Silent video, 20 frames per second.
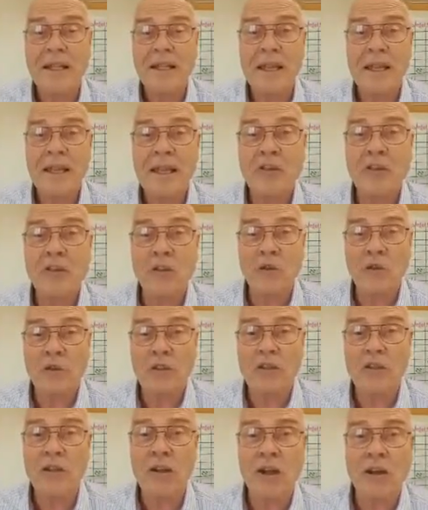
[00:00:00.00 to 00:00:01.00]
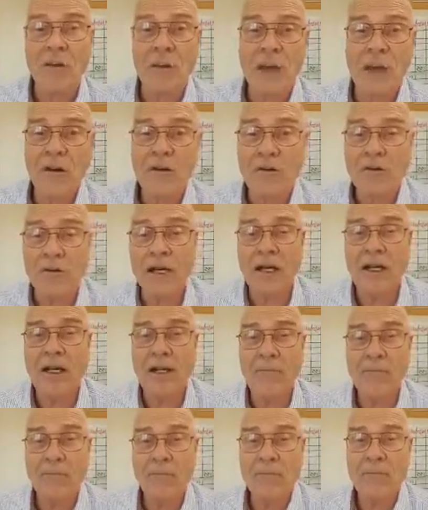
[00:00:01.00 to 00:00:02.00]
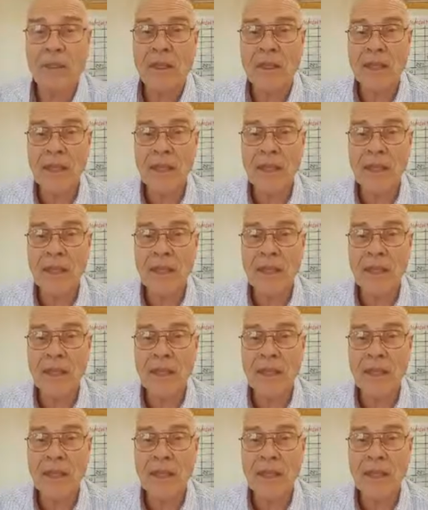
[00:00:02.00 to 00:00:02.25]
in Thornton, Colorado.